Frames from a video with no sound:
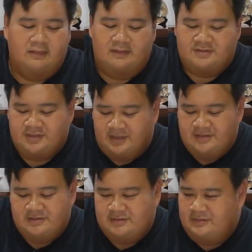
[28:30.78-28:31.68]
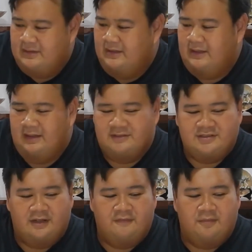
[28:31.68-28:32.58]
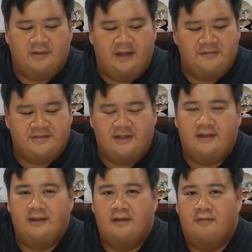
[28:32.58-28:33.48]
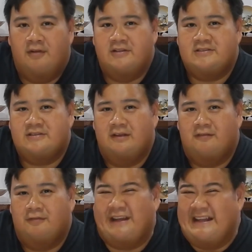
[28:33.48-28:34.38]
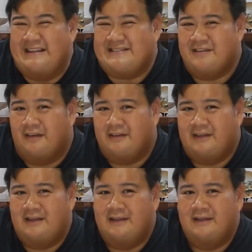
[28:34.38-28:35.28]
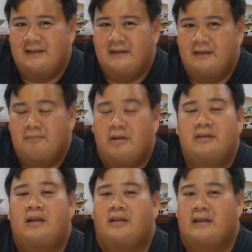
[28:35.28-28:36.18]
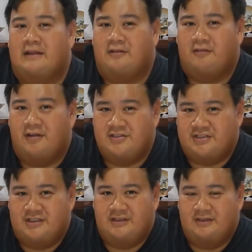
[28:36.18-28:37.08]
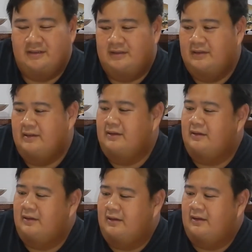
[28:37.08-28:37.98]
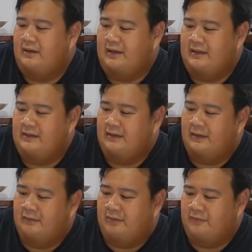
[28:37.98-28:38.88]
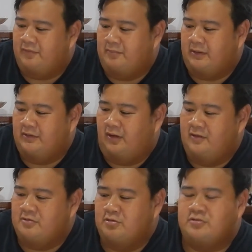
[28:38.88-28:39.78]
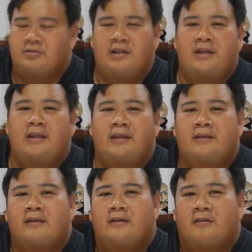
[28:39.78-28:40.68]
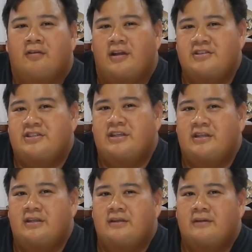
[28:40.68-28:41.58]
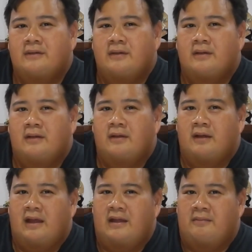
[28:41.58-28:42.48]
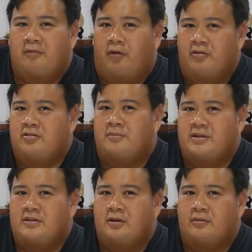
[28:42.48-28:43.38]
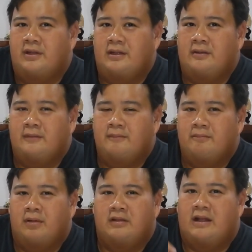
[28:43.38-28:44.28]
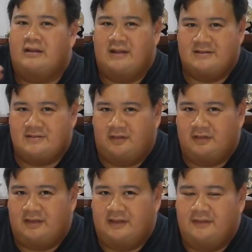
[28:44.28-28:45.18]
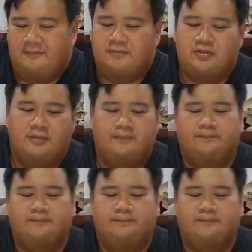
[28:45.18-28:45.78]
The chicken from KFC was really salty, but not that crunchy. And the one from McDonald's was really crunchy and also a bit doughy, but not that salty. So